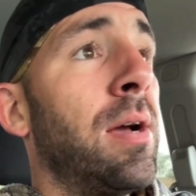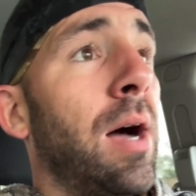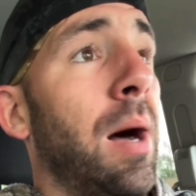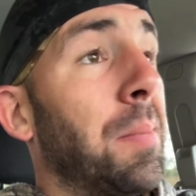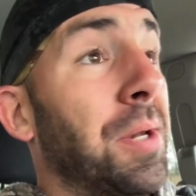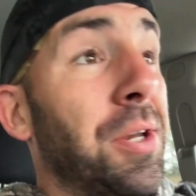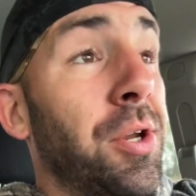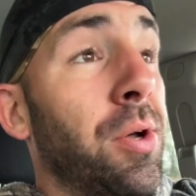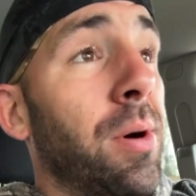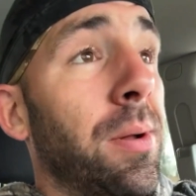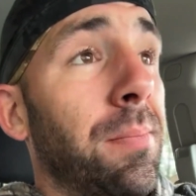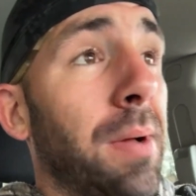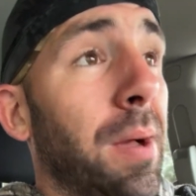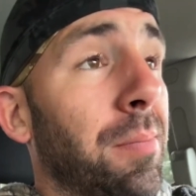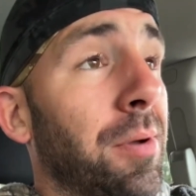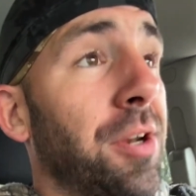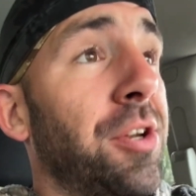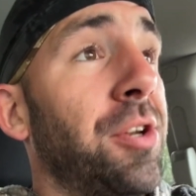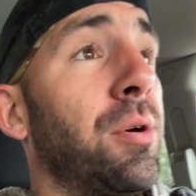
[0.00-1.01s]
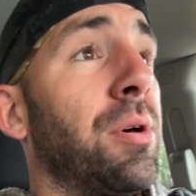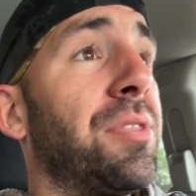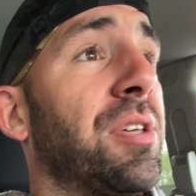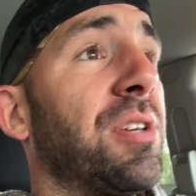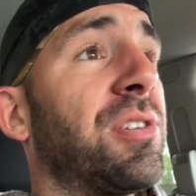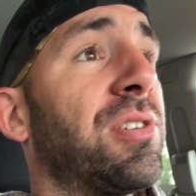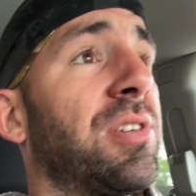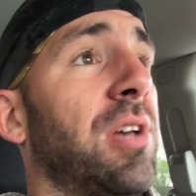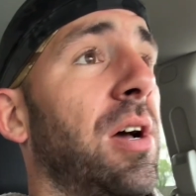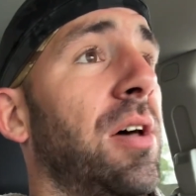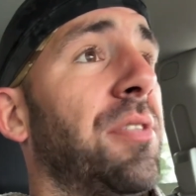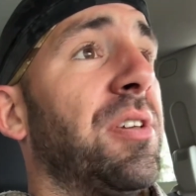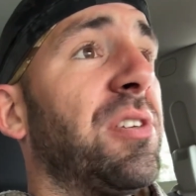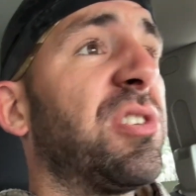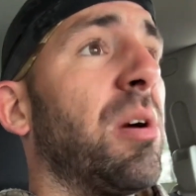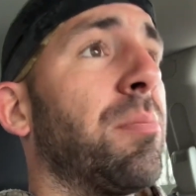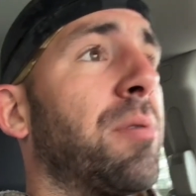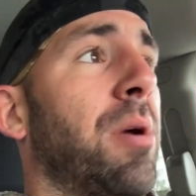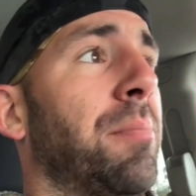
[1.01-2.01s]
I'm gonna do it. I'm gonna do it this uh,
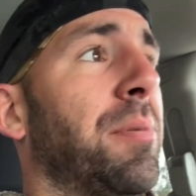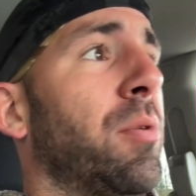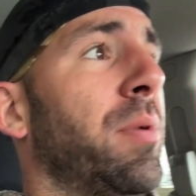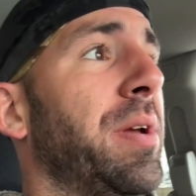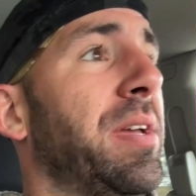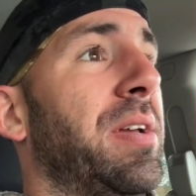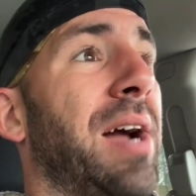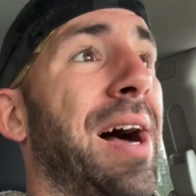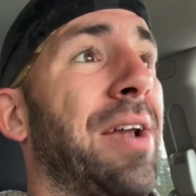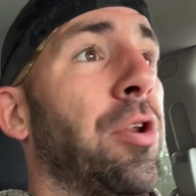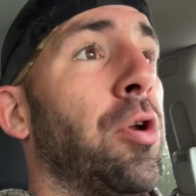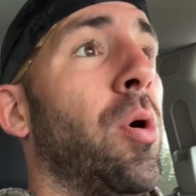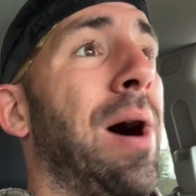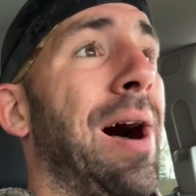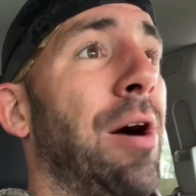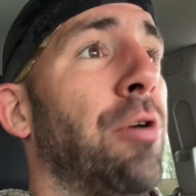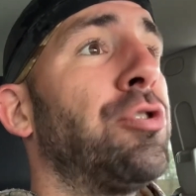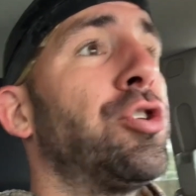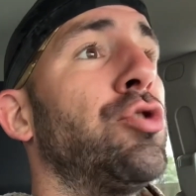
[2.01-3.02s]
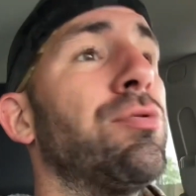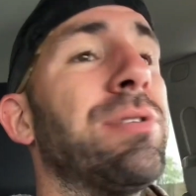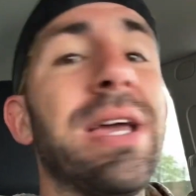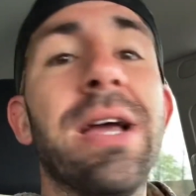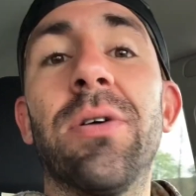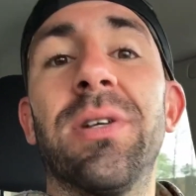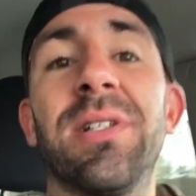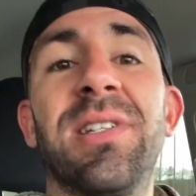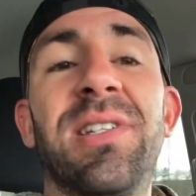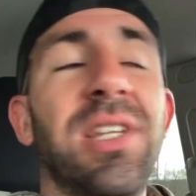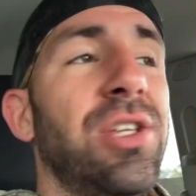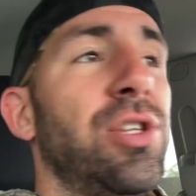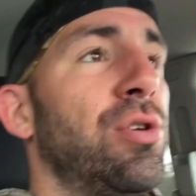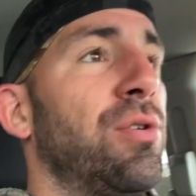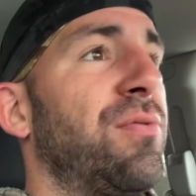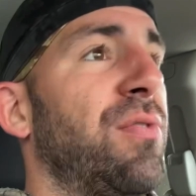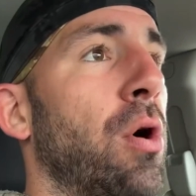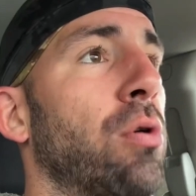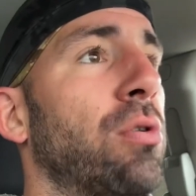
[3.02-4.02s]
this upcoming week. I don't know how to guarantee
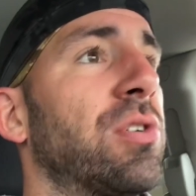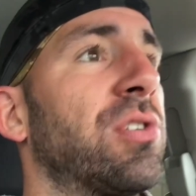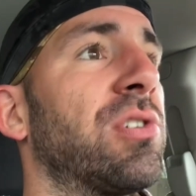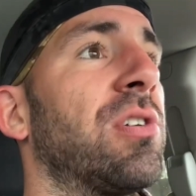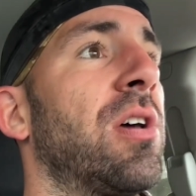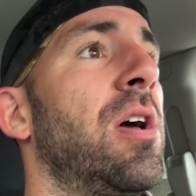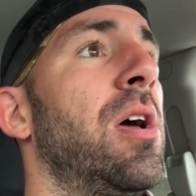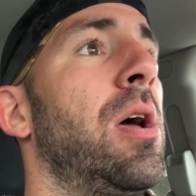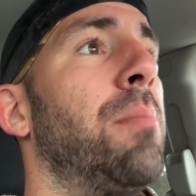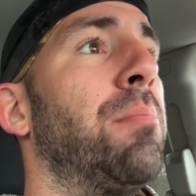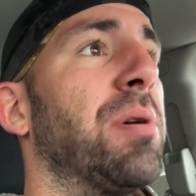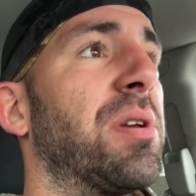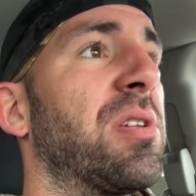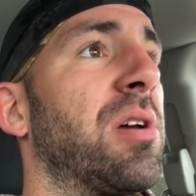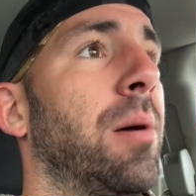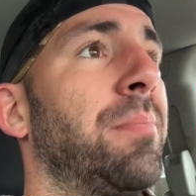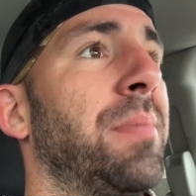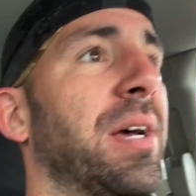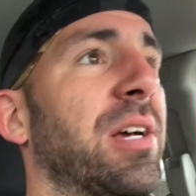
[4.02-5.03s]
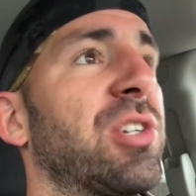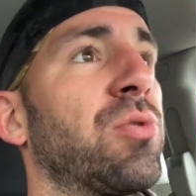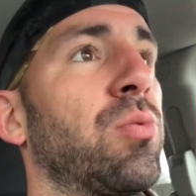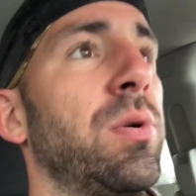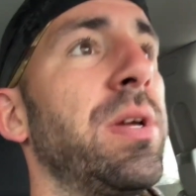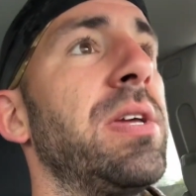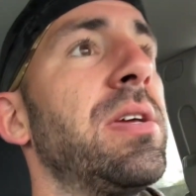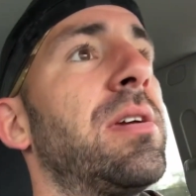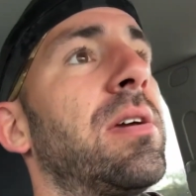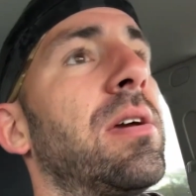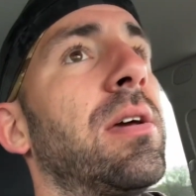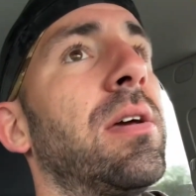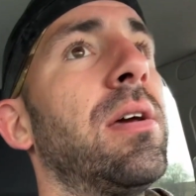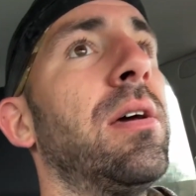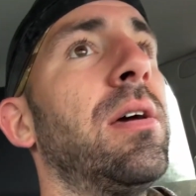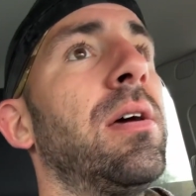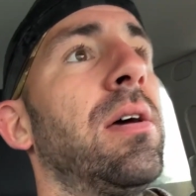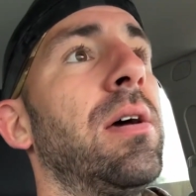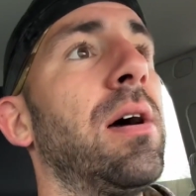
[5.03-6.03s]
you folks, but come next week,
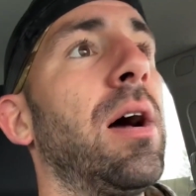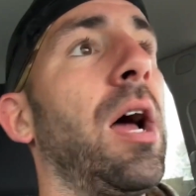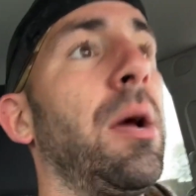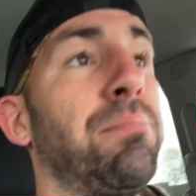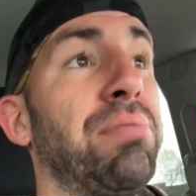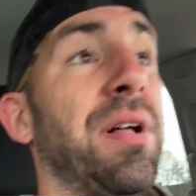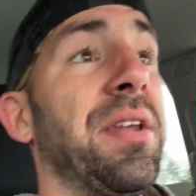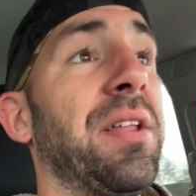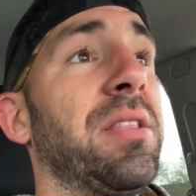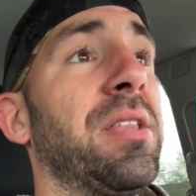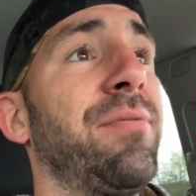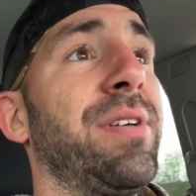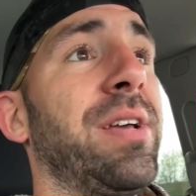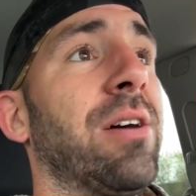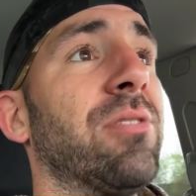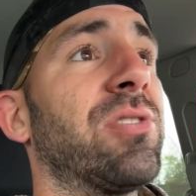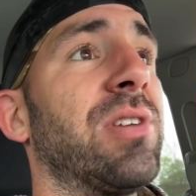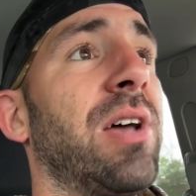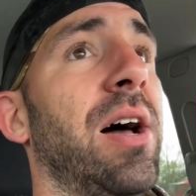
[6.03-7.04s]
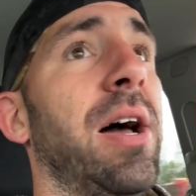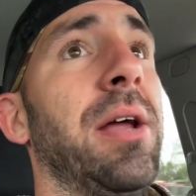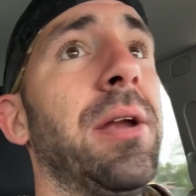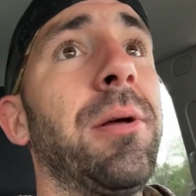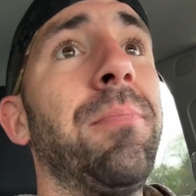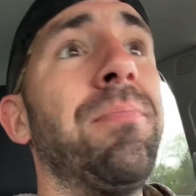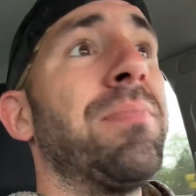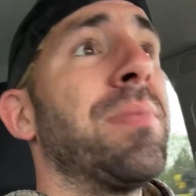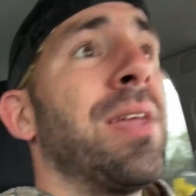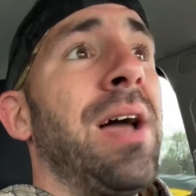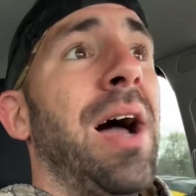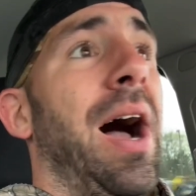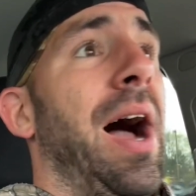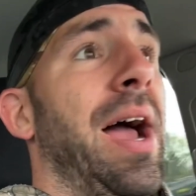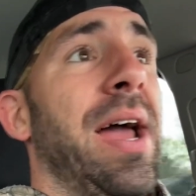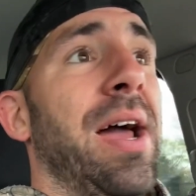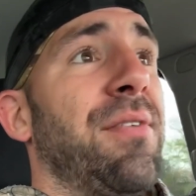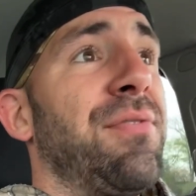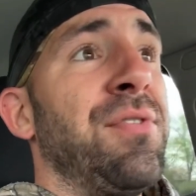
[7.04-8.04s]
I plan on living outside.
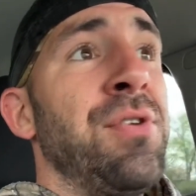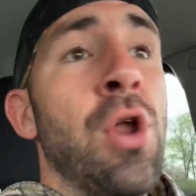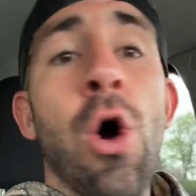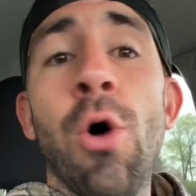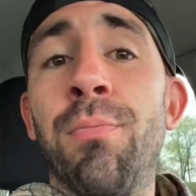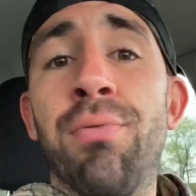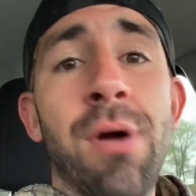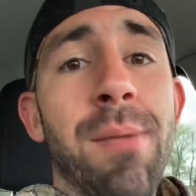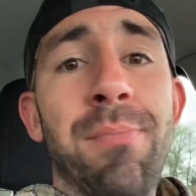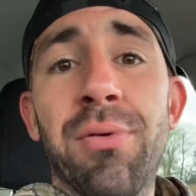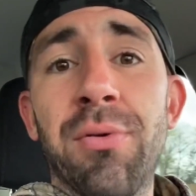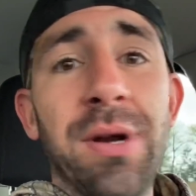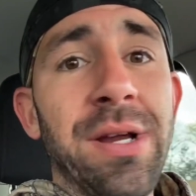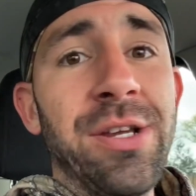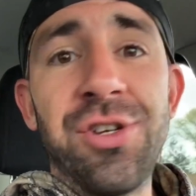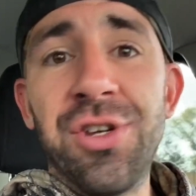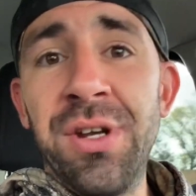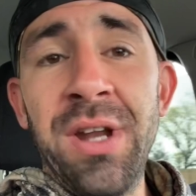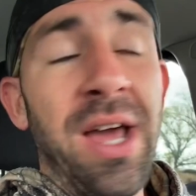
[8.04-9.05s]
I have no preparation.